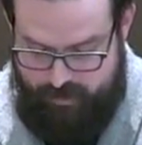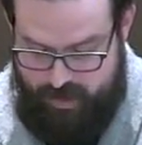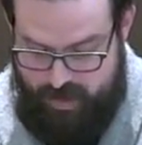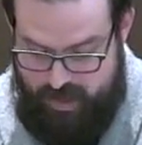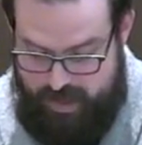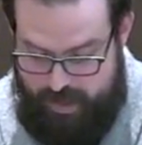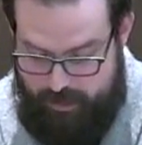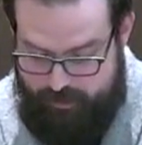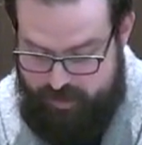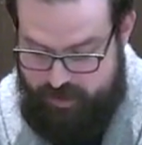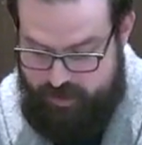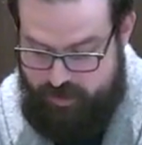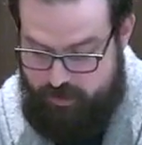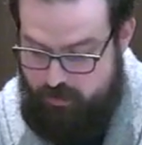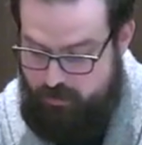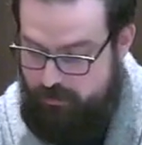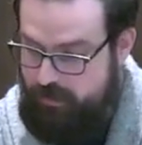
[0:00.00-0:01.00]
Option
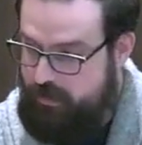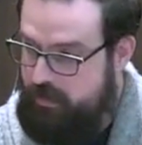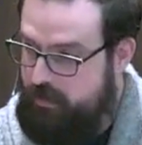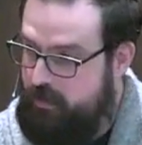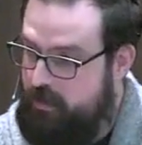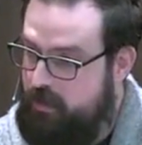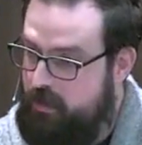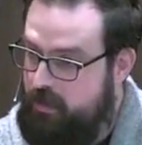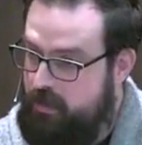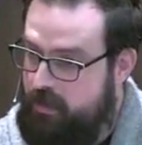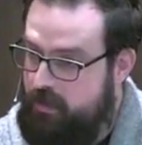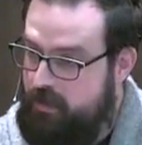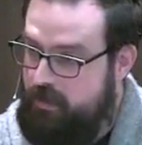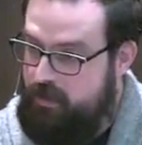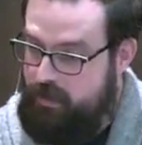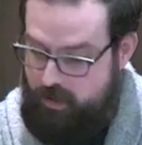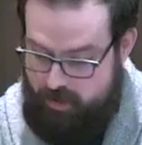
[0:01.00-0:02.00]
two,
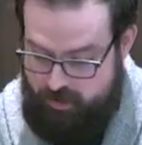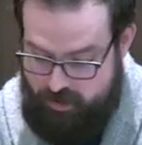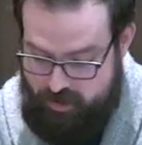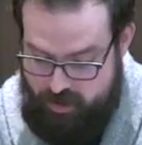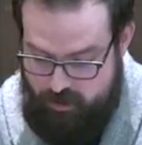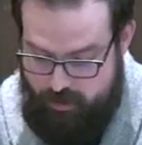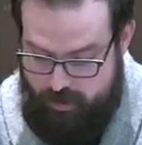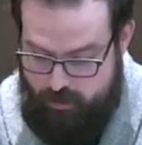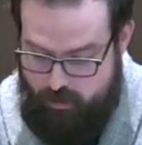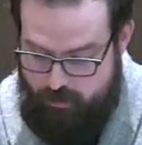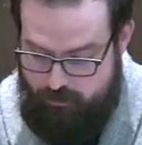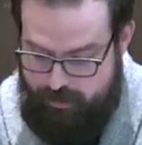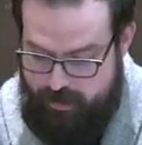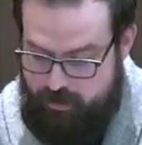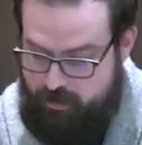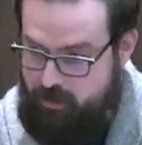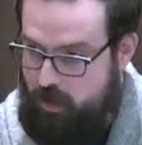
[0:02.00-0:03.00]
doing what we
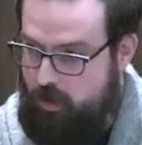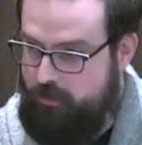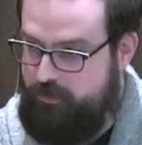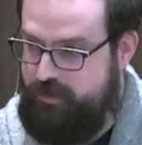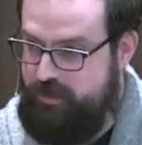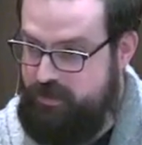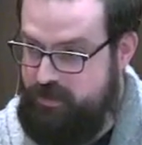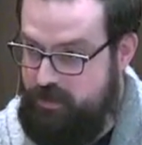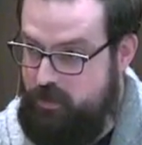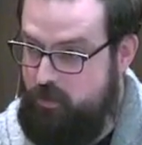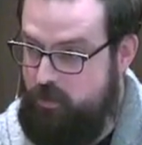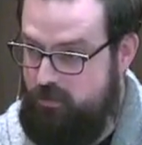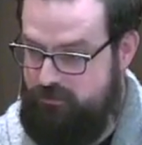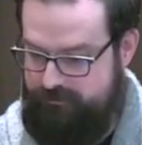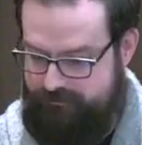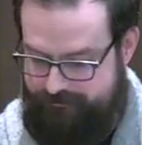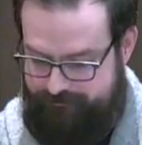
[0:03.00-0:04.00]
are called to do,
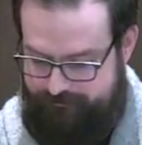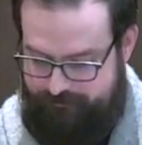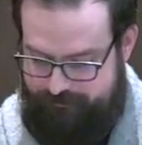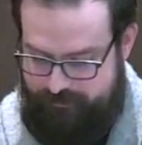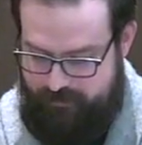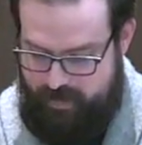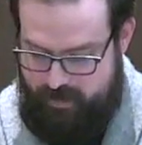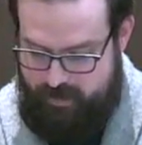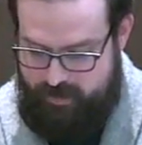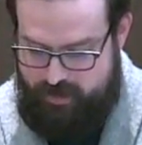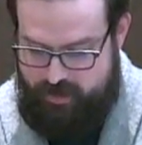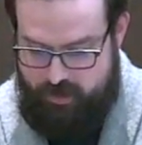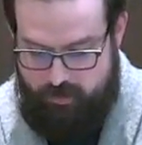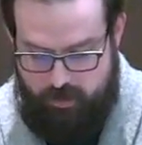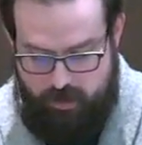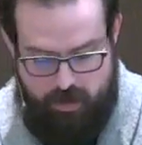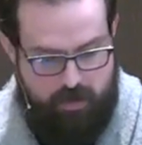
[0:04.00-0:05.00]
to
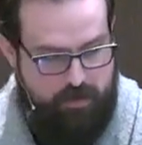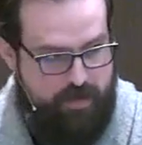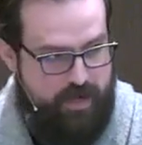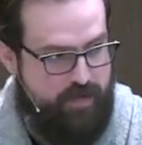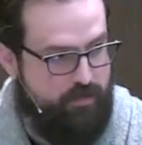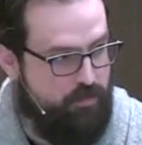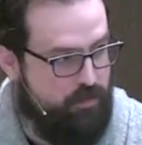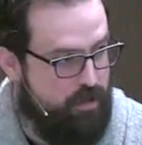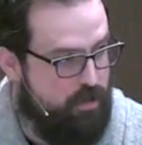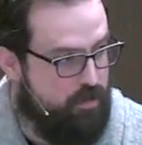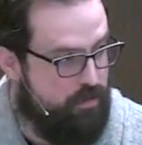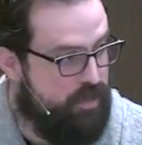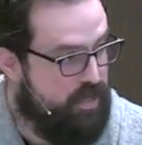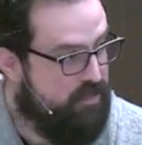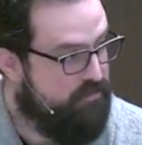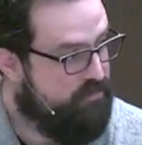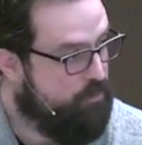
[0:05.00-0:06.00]
learn and grow
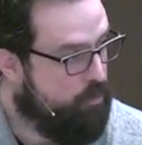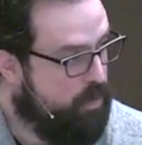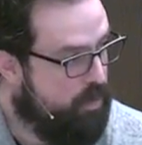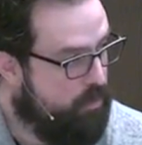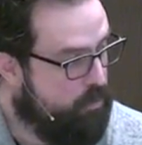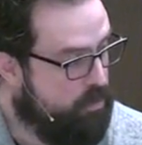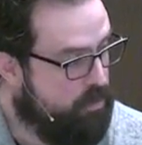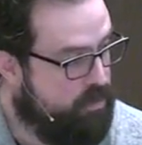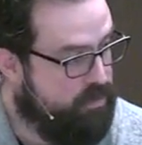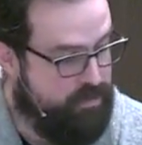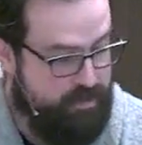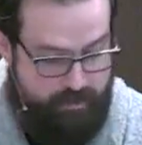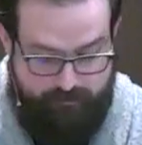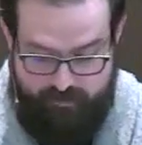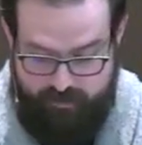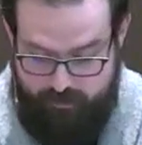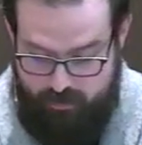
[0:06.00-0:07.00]
even while we're
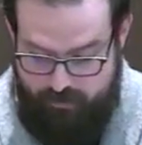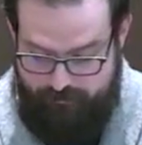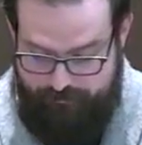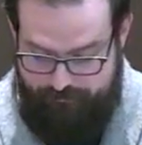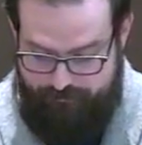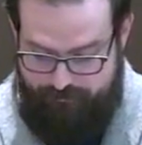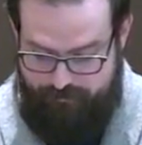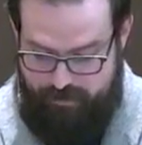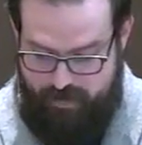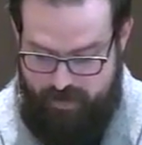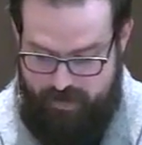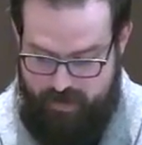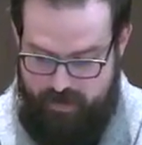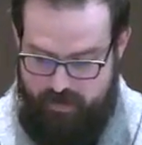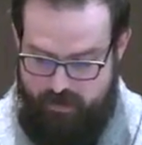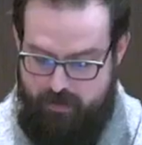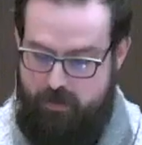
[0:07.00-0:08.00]
uncomfortable,
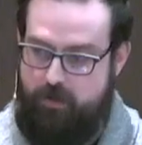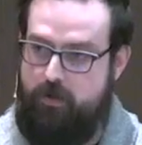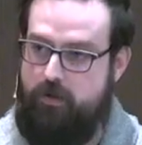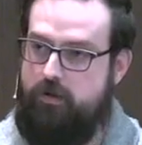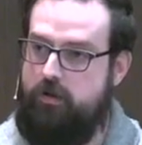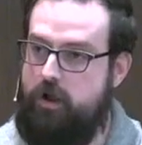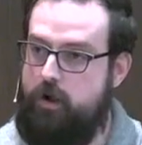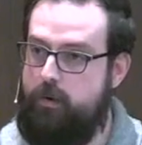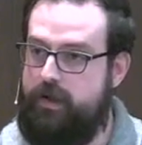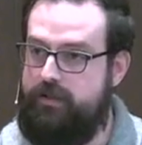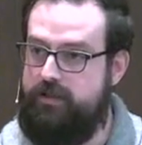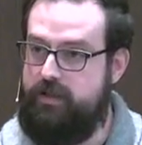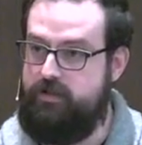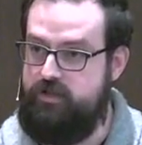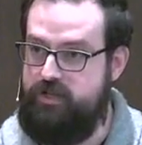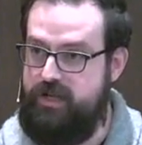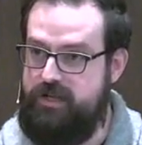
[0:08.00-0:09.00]
knowing that
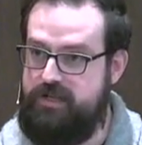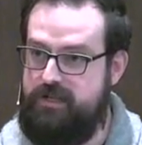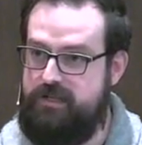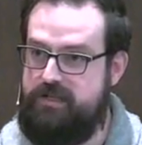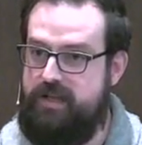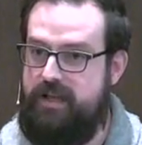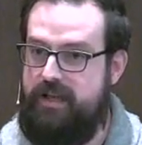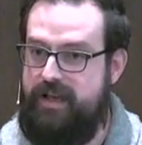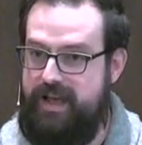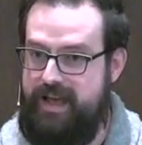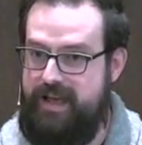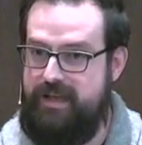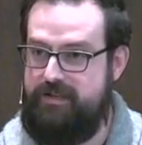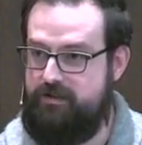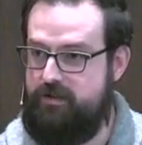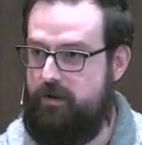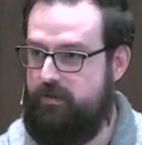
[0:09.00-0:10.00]
Jesus
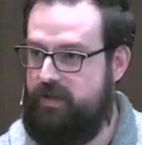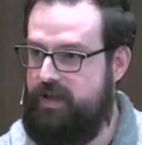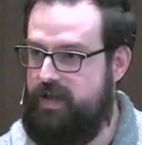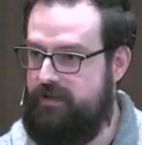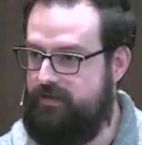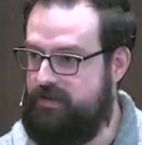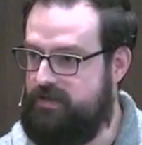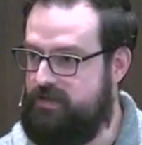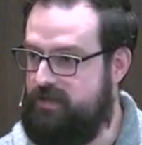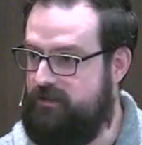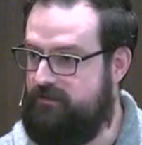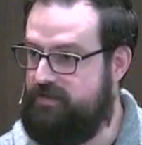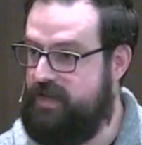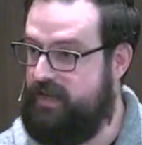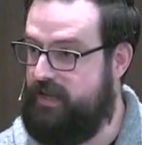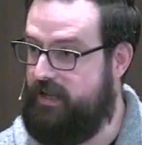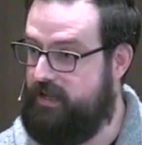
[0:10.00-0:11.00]
has all the heavy stuff
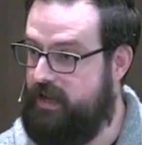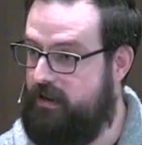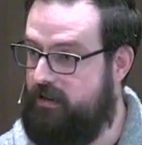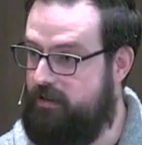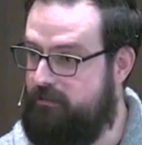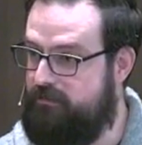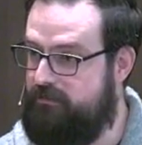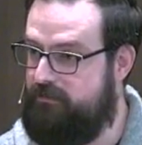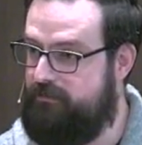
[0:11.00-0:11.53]
taken care of.